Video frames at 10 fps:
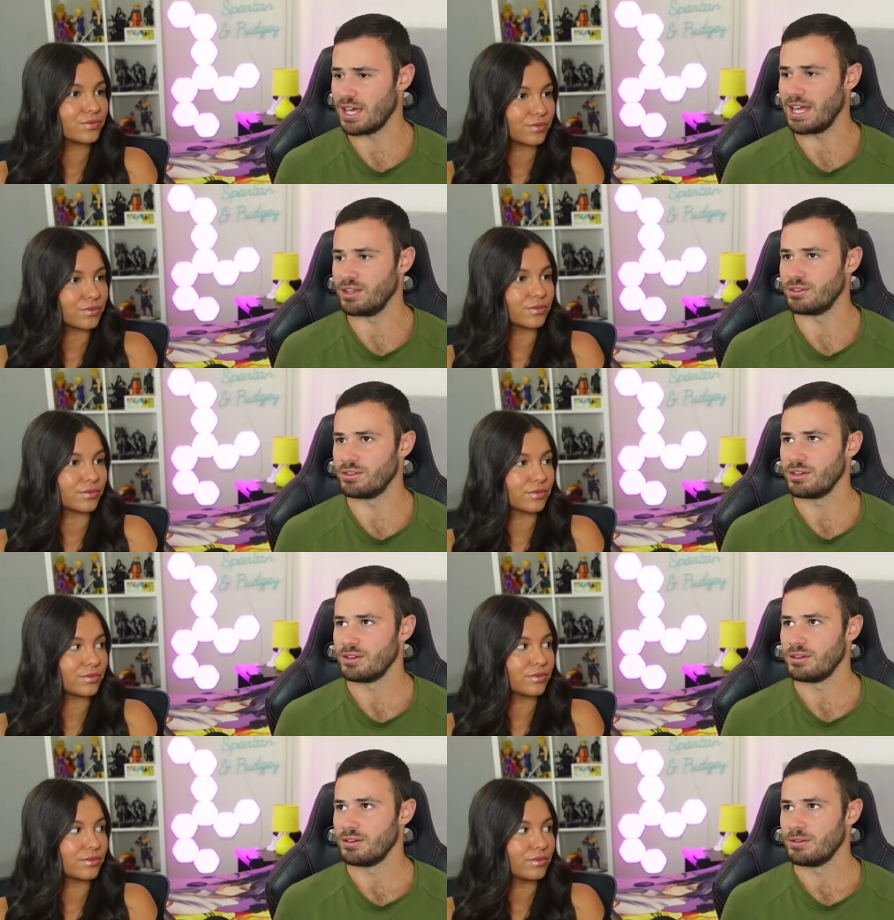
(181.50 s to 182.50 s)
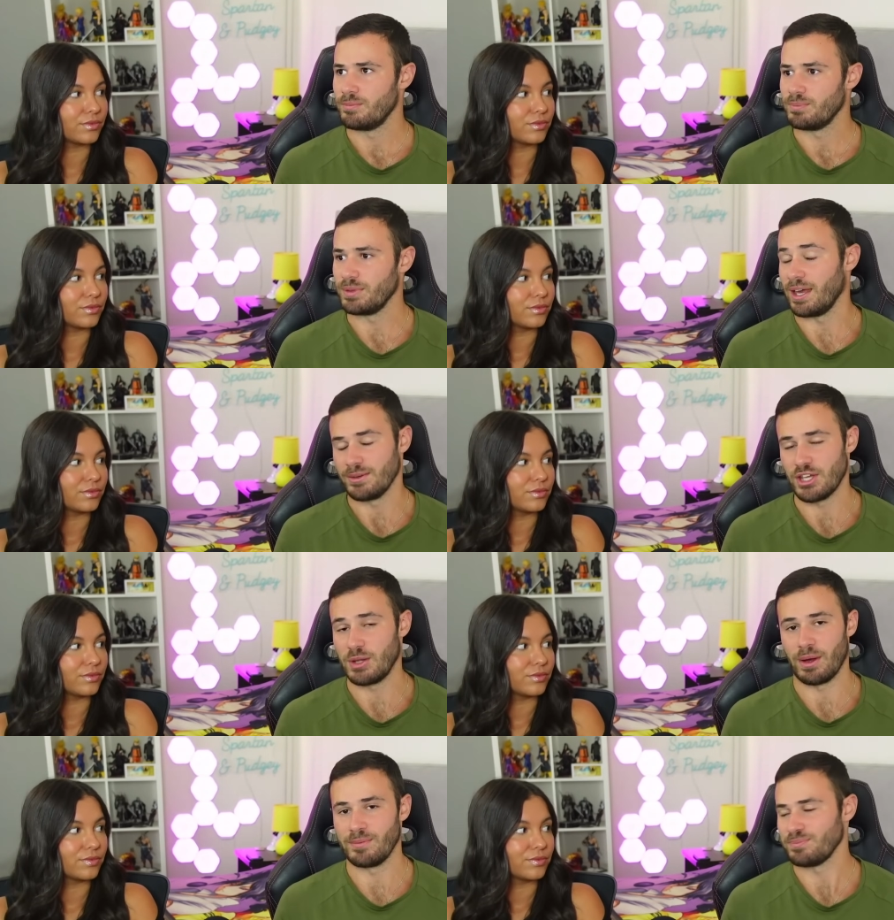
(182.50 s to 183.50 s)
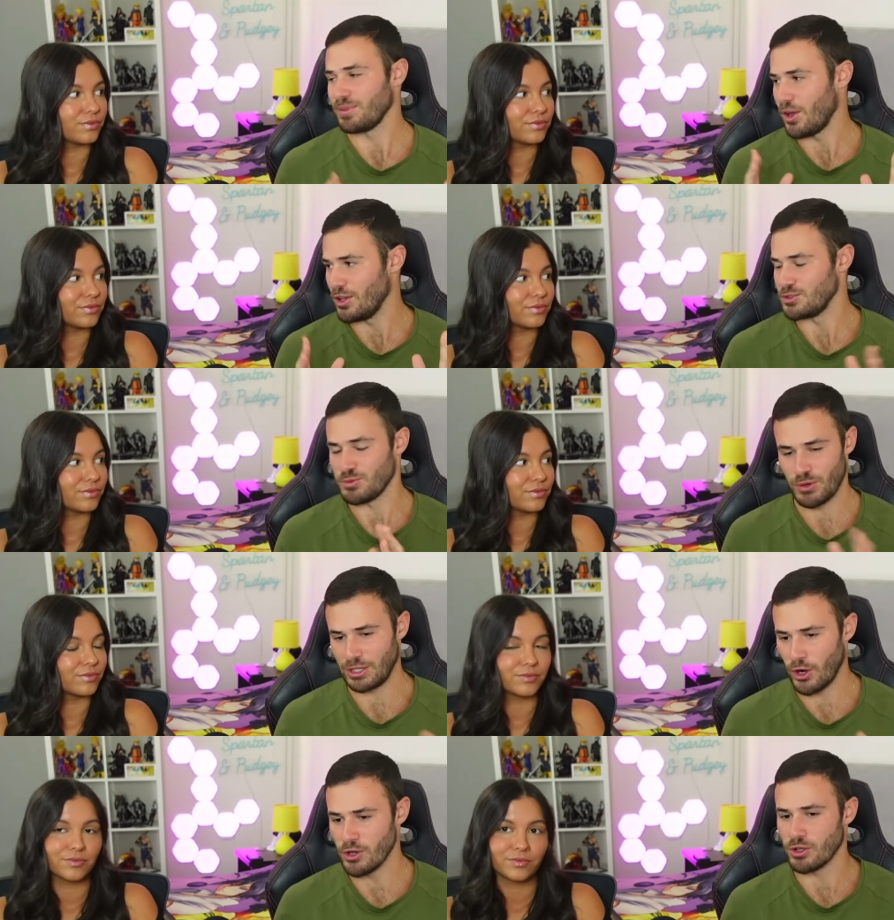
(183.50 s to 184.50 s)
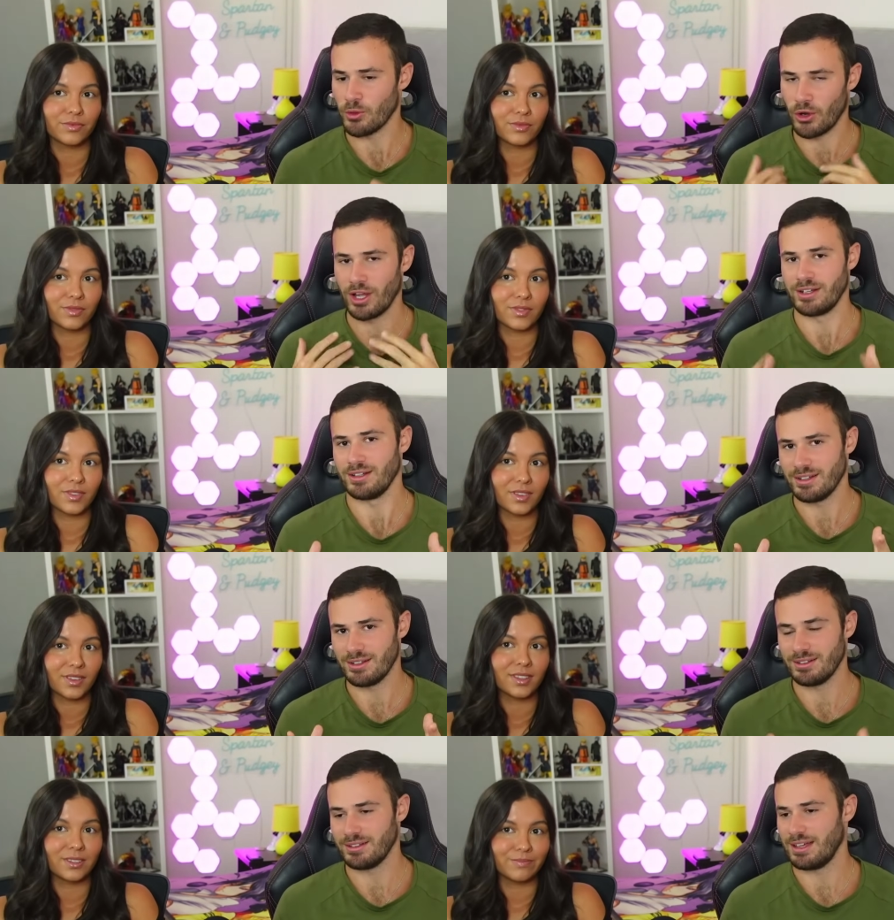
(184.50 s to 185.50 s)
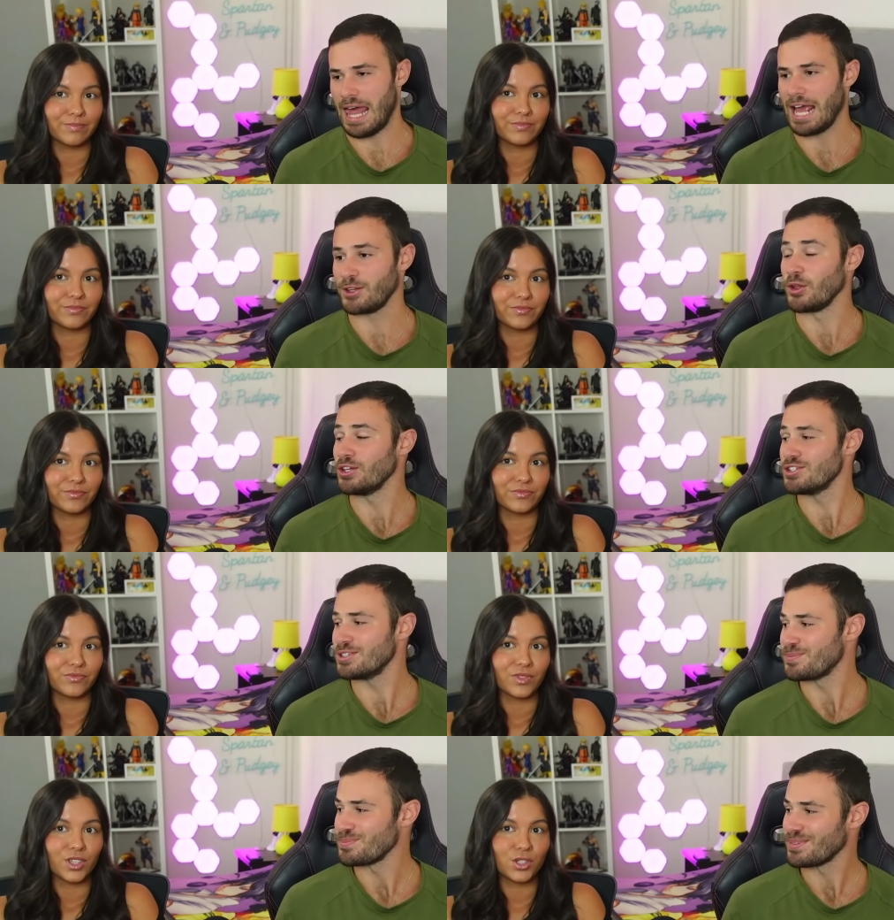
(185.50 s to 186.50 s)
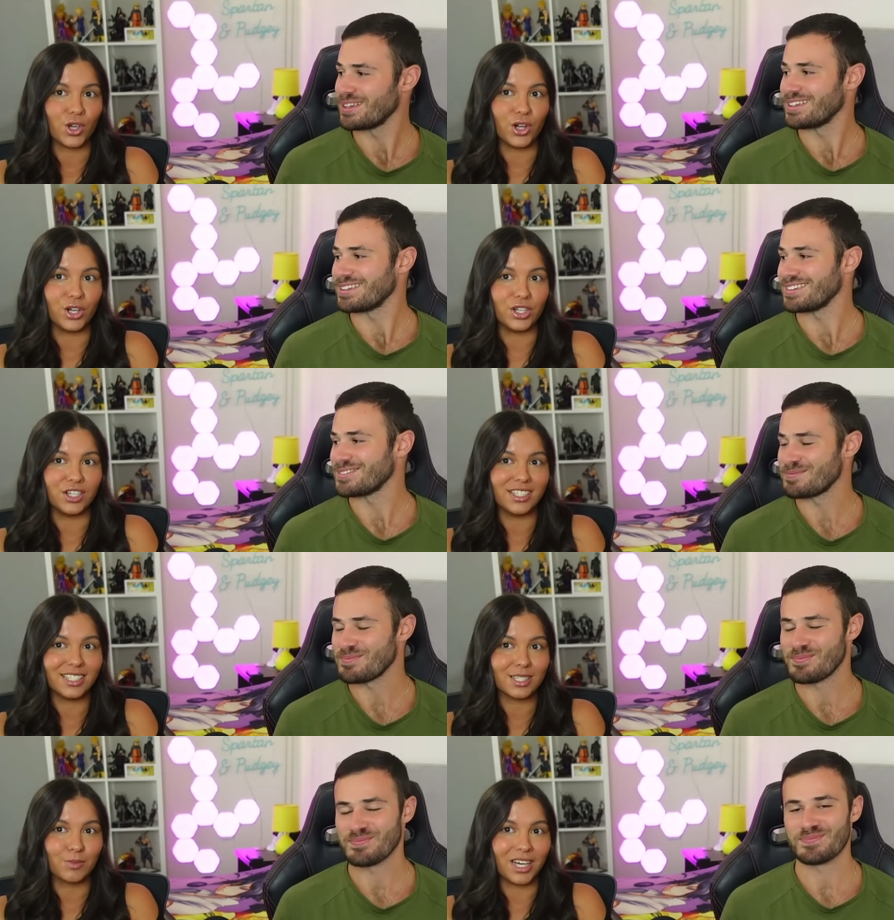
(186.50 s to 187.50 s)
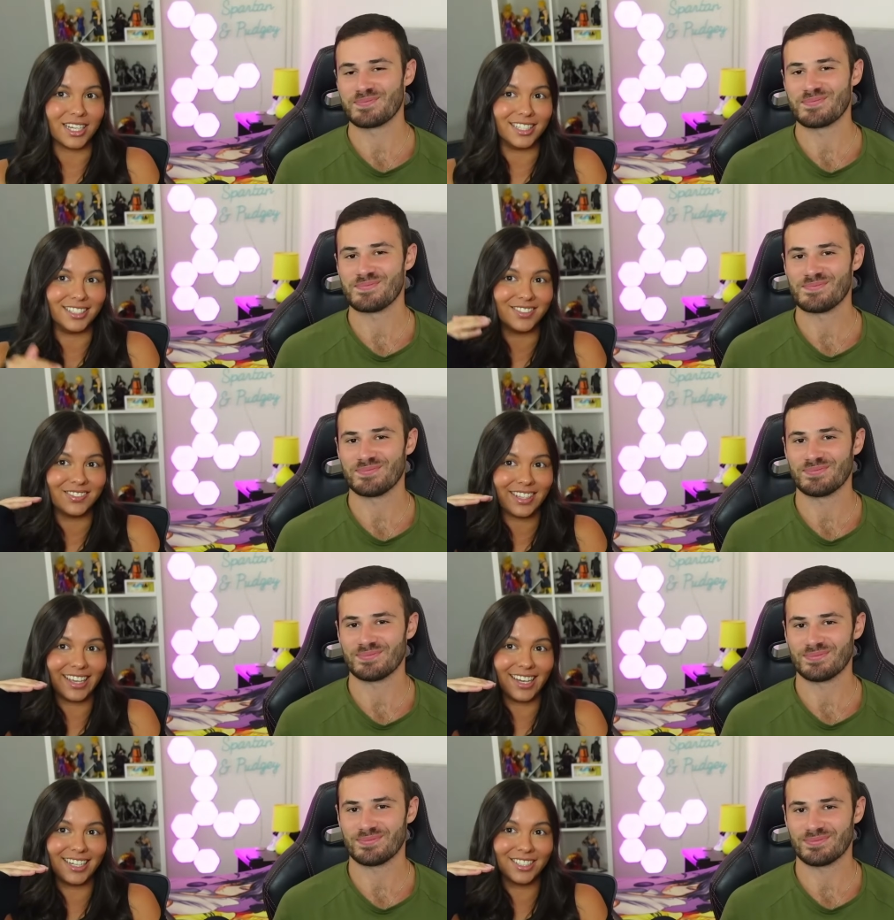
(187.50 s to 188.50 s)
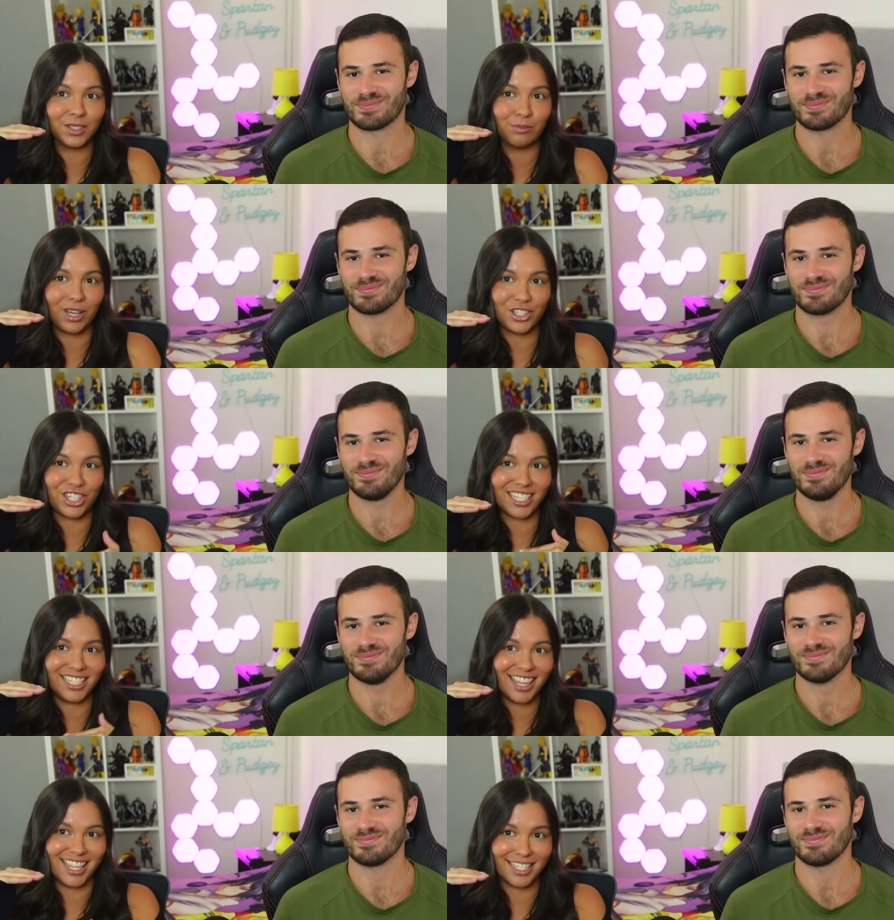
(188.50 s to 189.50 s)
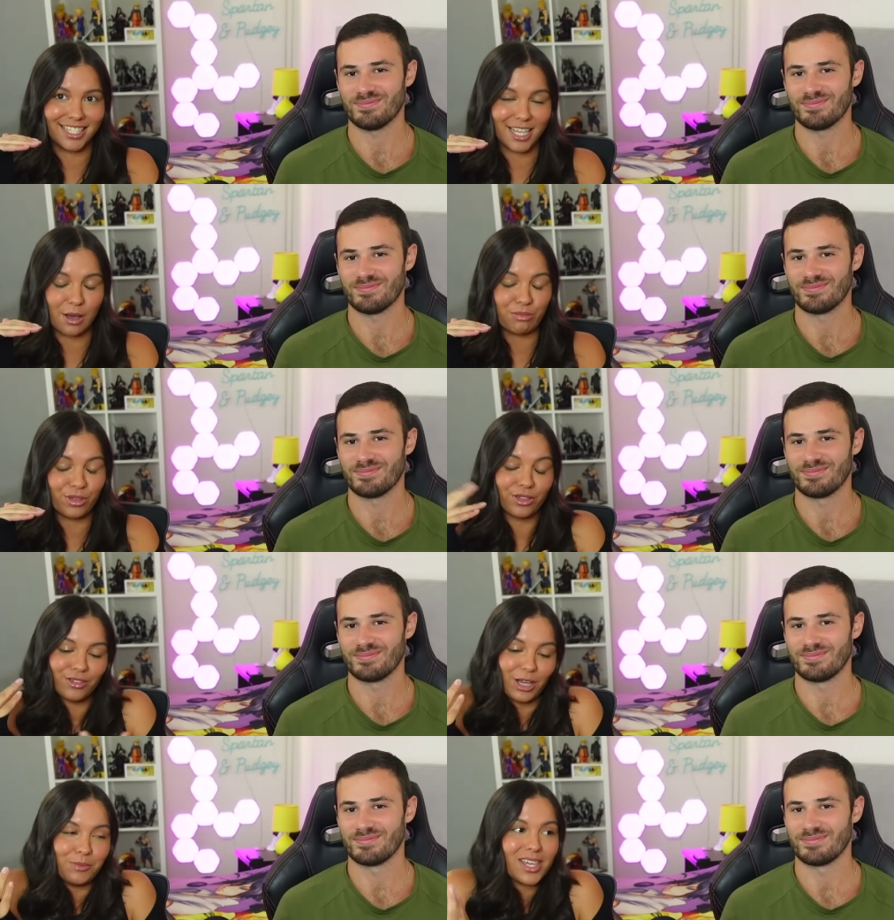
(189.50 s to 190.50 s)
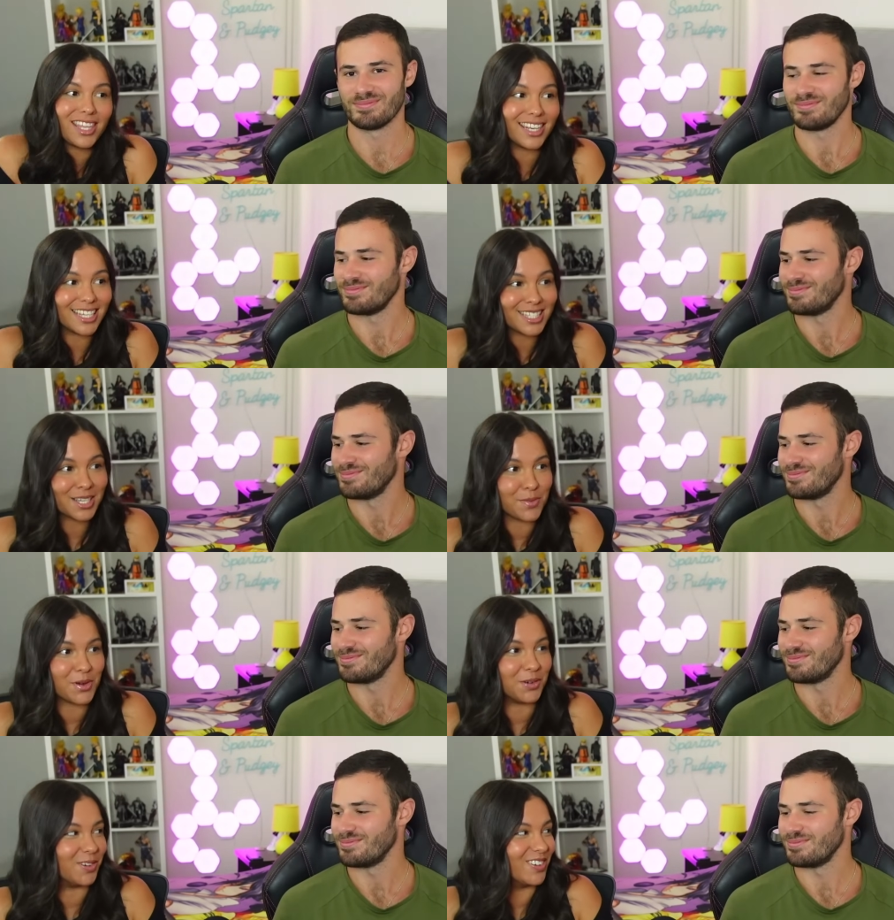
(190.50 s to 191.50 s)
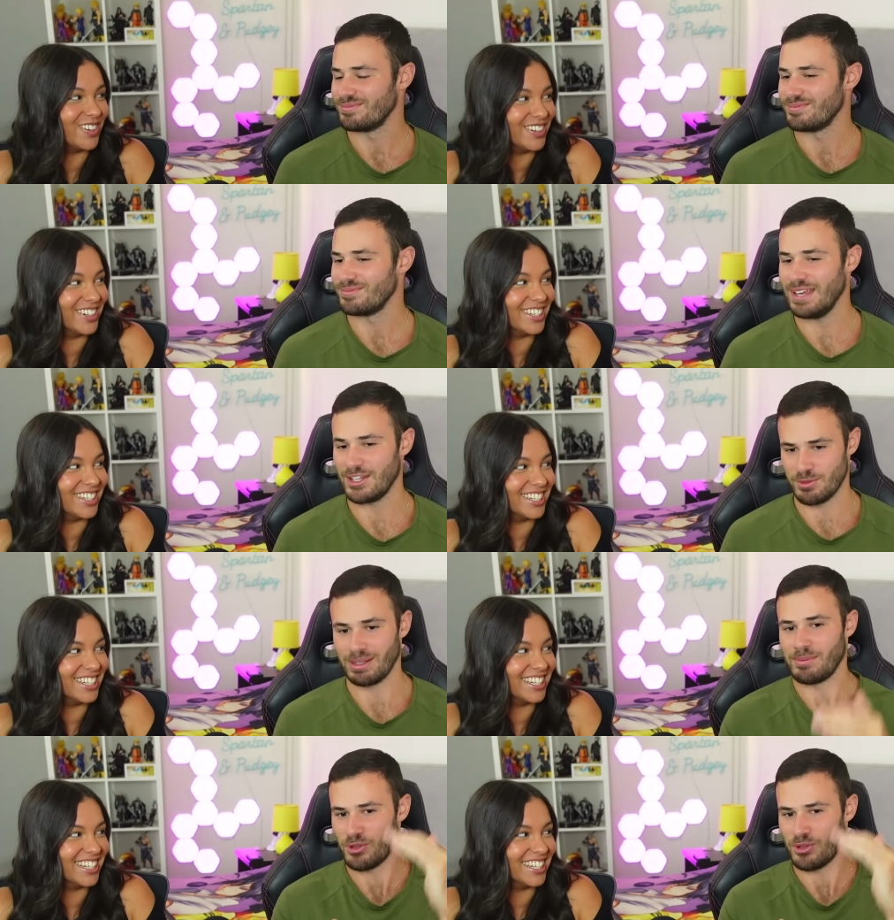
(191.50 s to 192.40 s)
Speaker 1: And yeah, so anyway, I just reading those. I thought I'd acknowledge.
Speaker 2: So Spartan here, Pudgey this depth. I mean, it's typical.
Speaker 1: Yeah, so my depth's